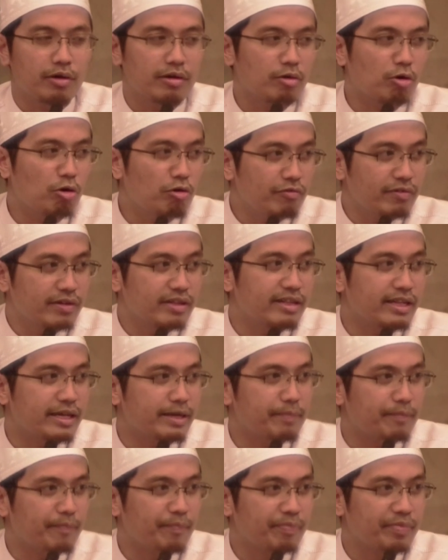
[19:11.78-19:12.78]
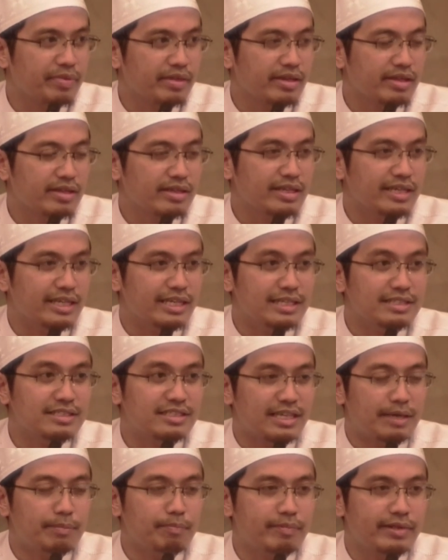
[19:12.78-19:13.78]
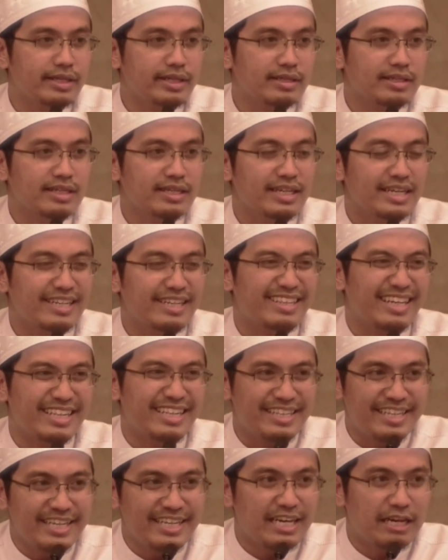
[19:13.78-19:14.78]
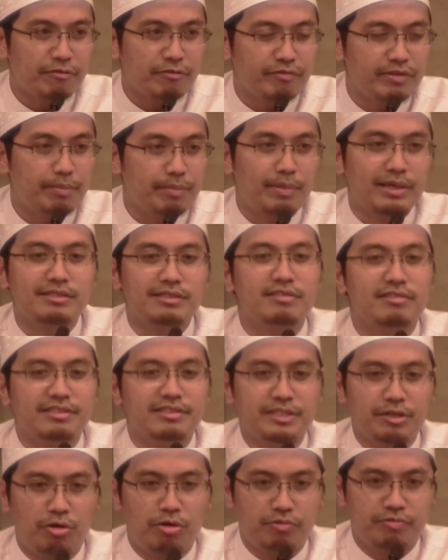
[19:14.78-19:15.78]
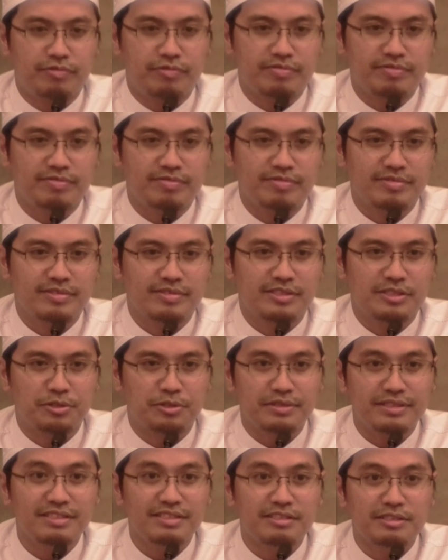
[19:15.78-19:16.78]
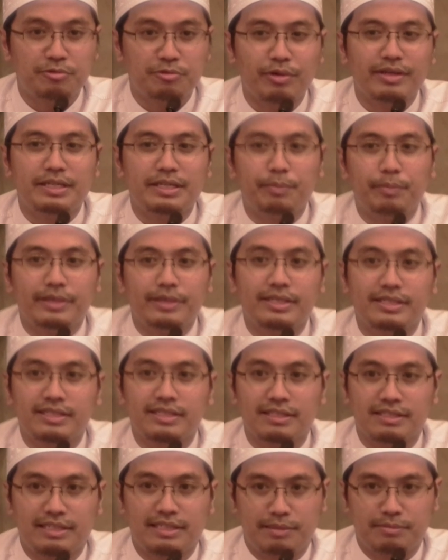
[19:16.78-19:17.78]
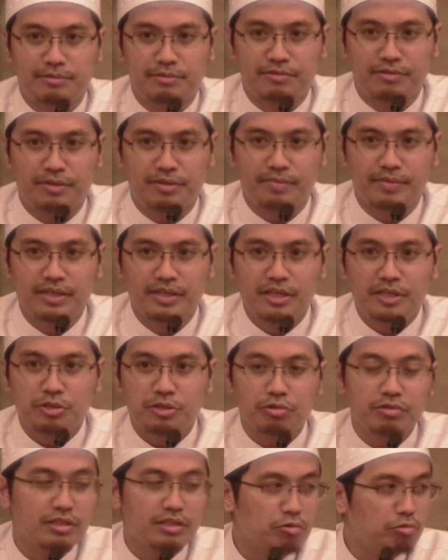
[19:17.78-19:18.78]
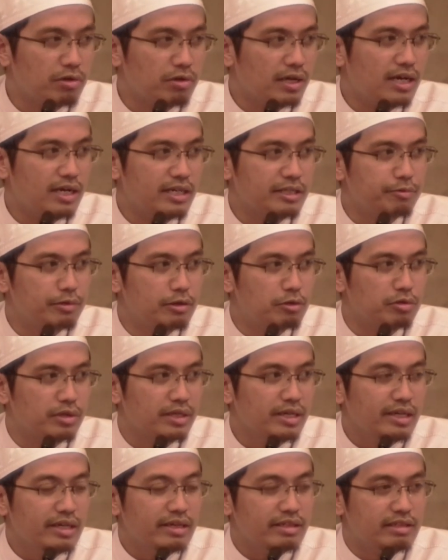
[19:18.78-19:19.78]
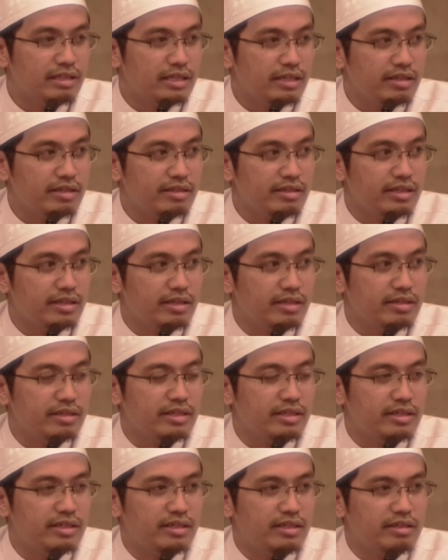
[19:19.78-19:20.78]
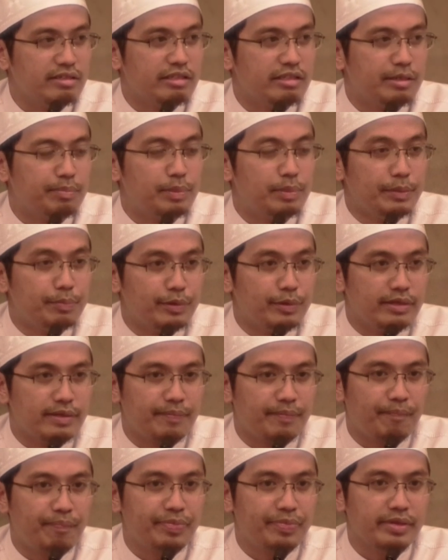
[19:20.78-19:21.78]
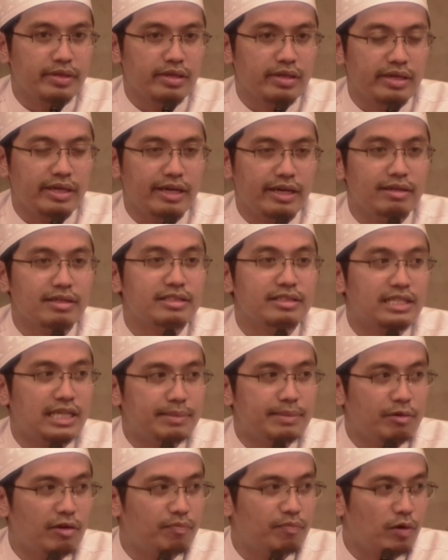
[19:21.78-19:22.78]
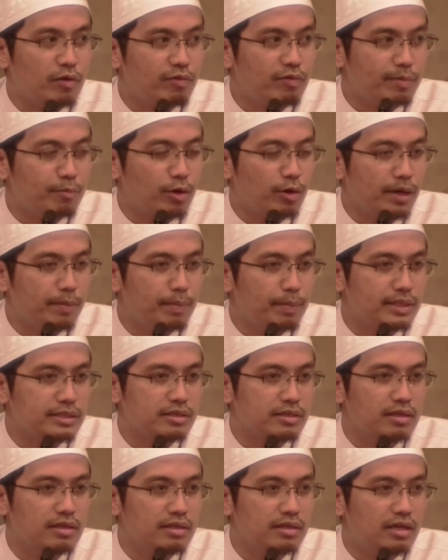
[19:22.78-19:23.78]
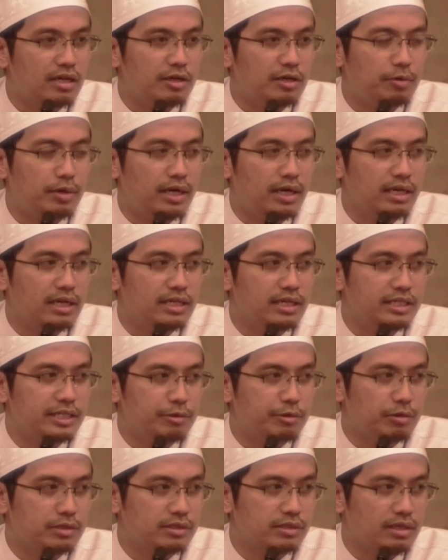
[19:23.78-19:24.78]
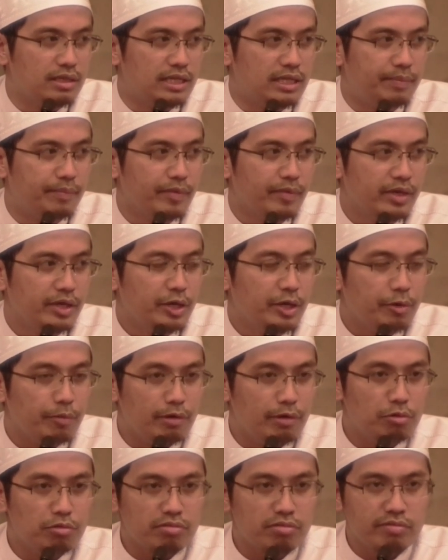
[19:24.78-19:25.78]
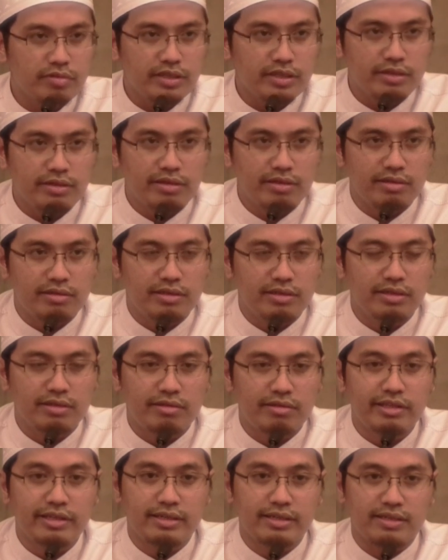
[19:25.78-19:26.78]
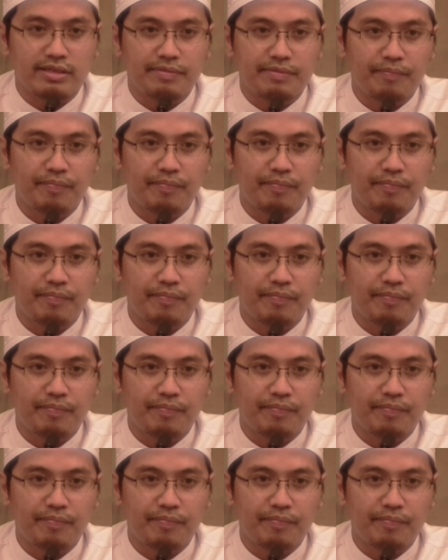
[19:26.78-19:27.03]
over them in something that they have the mastery of. So this is where the miracle comes from. So the Quran, we look, the the the, the people at the time of Prophet Muhammad sallallahu alaihi wasallam, we look the the thing